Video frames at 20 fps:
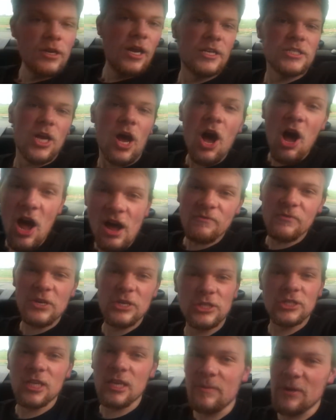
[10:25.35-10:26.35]
it's
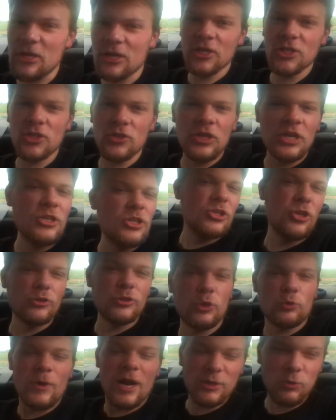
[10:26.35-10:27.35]
obviously because you need to
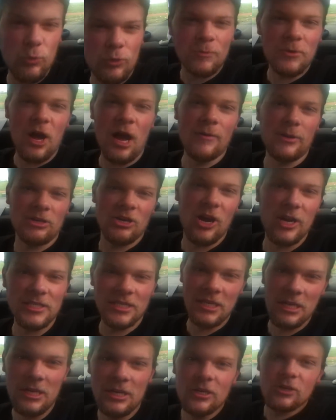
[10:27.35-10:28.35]
use the restroom,
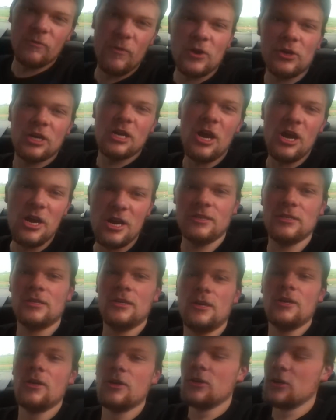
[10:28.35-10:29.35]
Kamikaze, you fucking idiot.
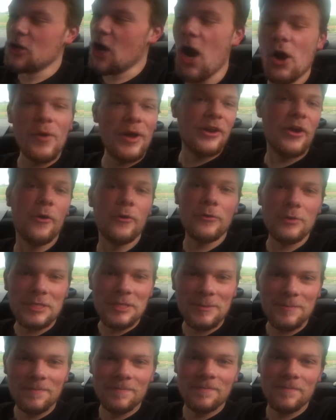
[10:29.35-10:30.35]
No, I
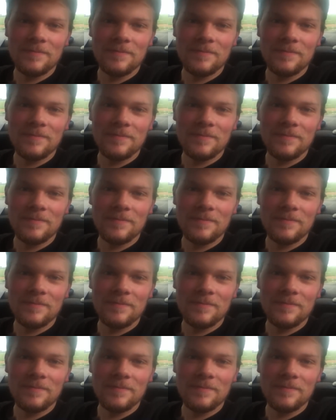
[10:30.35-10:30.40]
don't.